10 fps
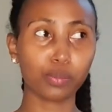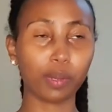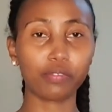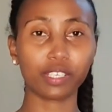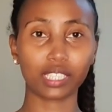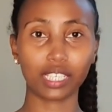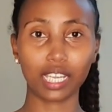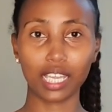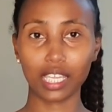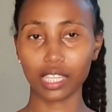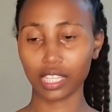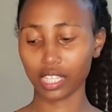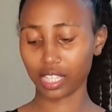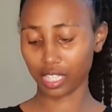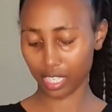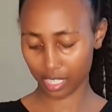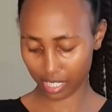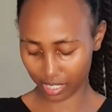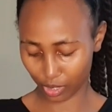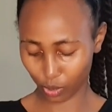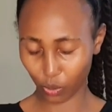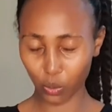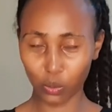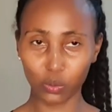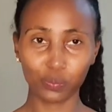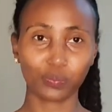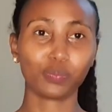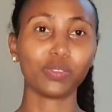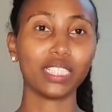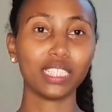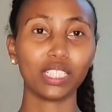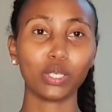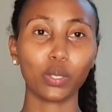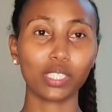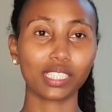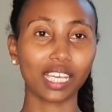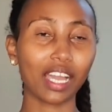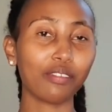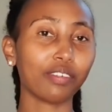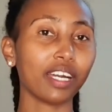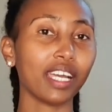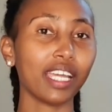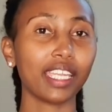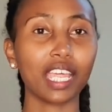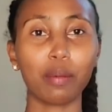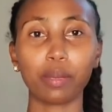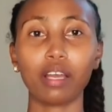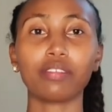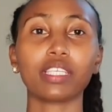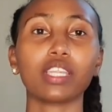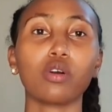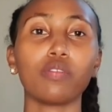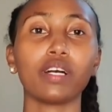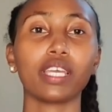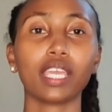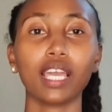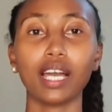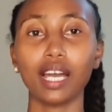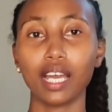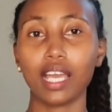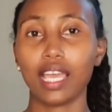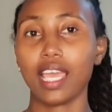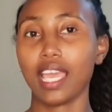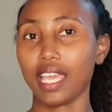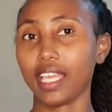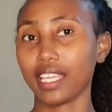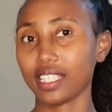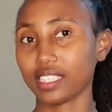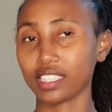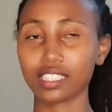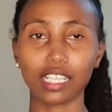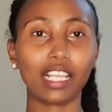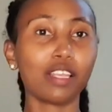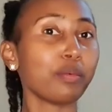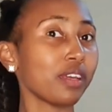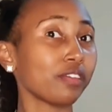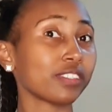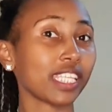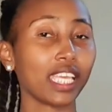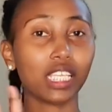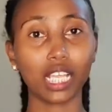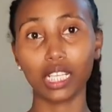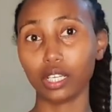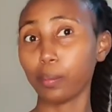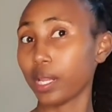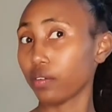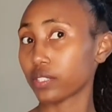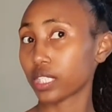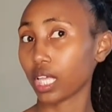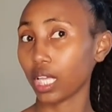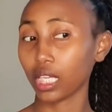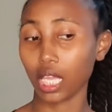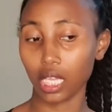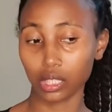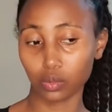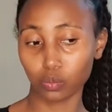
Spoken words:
perfect length. It's so, you know, it's covered. I'm covered over here. And just a little bit of skin, a little bit of skin, and